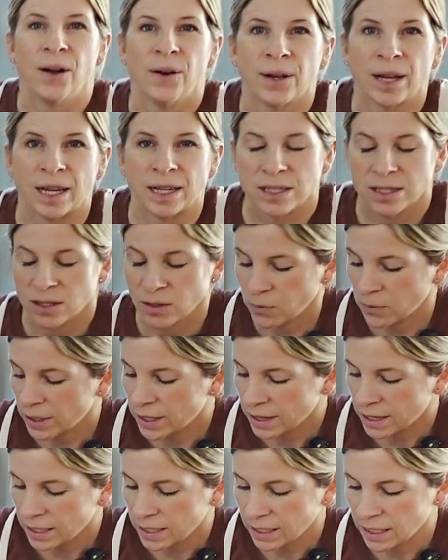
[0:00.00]
Okay, so
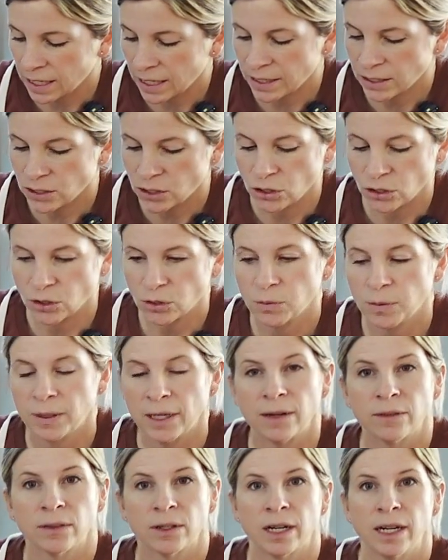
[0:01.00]
one thing I do
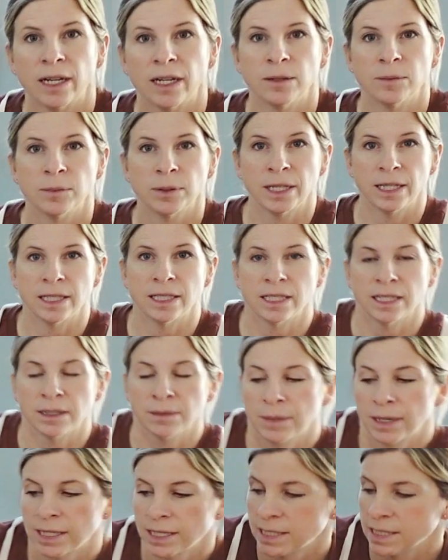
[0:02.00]
whenever I am planting
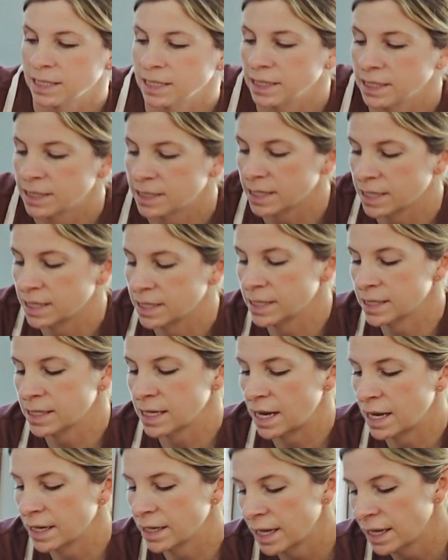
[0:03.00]
my seeds is
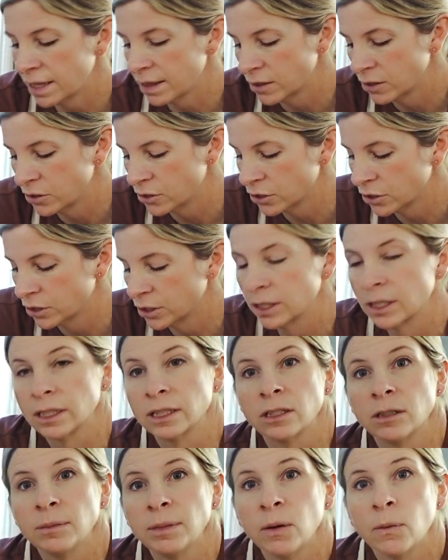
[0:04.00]
I get the dirt a
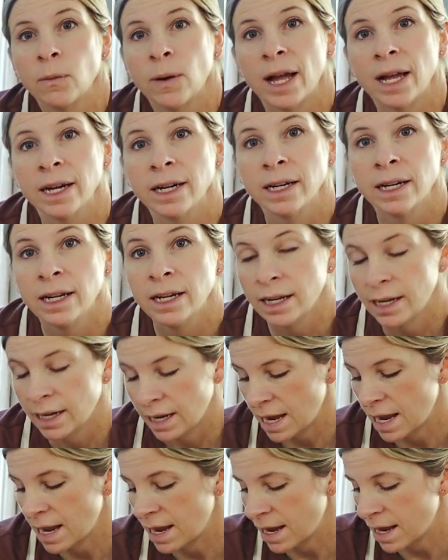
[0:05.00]
little bit wet,
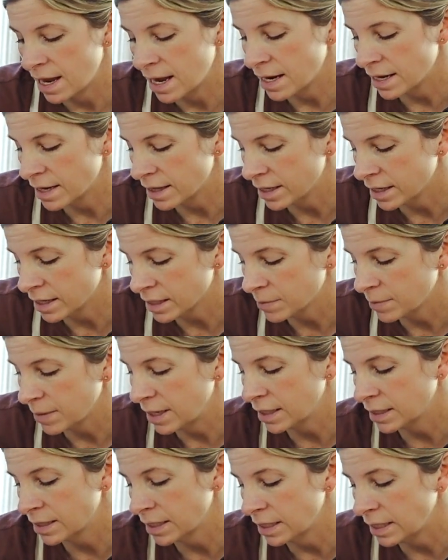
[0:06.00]
and this
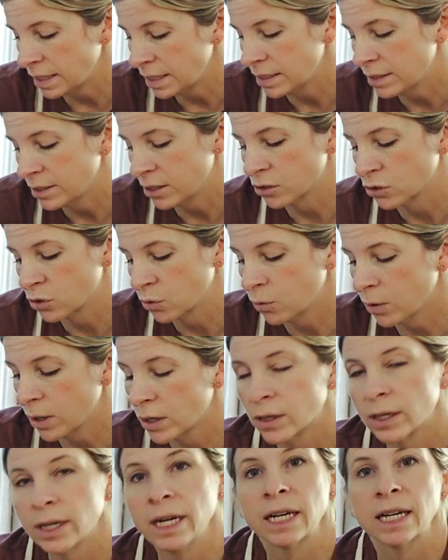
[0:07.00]
makes it easier to
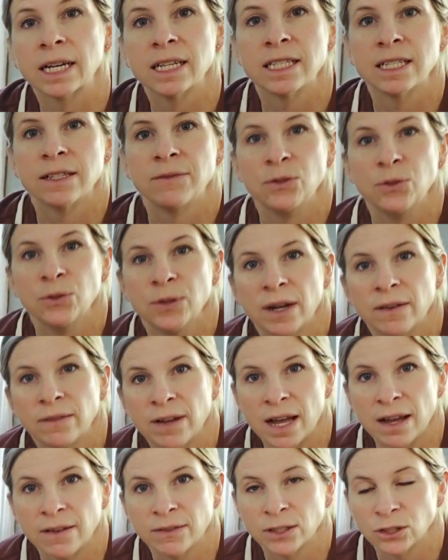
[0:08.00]
water it, because if you have
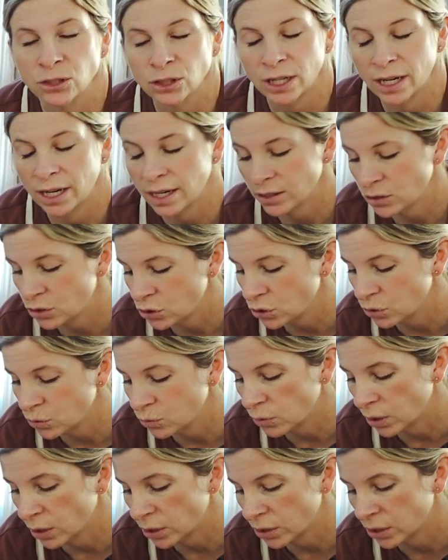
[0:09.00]
ever tried to
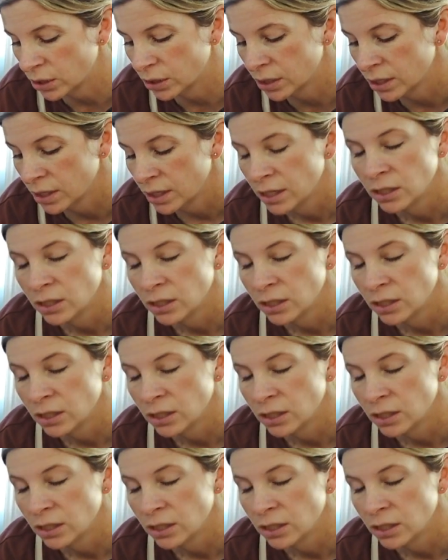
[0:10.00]
water